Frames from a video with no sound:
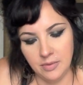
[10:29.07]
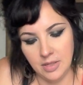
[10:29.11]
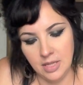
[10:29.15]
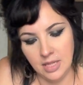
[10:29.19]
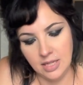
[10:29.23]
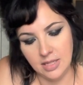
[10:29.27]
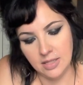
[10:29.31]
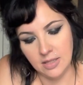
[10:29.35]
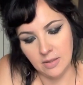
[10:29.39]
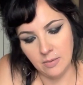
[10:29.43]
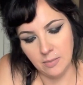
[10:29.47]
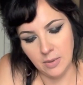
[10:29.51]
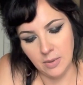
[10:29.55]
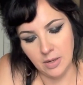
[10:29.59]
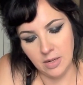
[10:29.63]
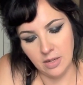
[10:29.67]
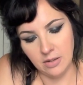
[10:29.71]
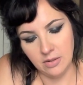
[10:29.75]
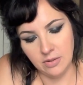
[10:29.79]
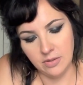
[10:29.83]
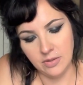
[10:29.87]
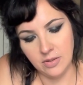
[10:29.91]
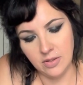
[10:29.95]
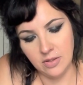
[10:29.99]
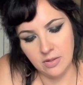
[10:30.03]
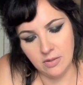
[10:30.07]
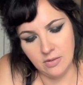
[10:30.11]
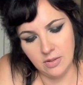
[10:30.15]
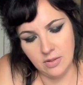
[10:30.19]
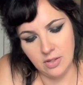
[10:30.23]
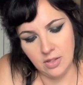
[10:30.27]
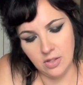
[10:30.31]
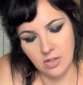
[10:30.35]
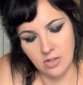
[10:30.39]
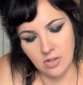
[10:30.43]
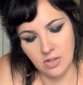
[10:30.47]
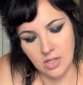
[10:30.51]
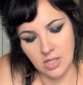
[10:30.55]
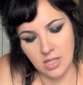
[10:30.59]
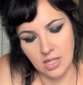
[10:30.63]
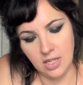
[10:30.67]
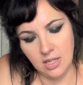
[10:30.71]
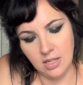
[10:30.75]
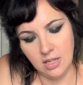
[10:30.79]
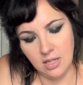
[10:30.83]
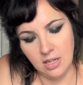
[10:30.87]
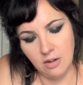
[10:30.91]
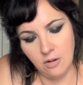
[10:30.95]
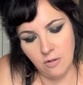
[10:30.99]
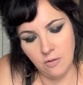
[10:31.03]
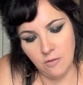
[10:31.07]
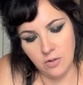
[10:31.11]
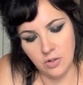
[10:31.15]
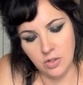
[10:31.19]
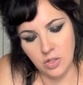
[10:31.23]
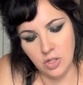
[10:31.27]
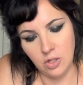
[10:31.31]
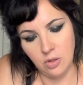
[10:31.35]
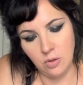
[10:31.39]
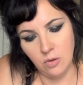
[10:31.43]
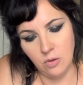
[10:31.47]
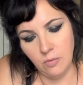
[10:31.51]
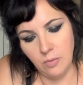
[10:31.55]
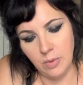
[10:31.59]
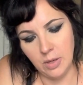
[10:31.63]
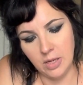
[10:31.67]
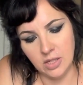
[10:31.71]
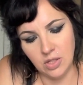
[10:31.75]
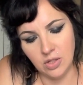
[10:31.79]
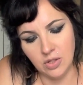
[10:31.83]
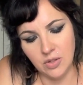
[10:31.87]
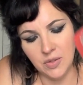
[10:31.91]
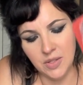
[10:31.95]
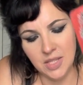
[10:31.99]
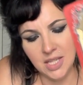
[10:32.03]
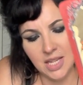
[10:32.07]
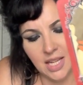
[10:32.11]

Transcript: Ace of Pentacles, interesting here for Two of Pentacles.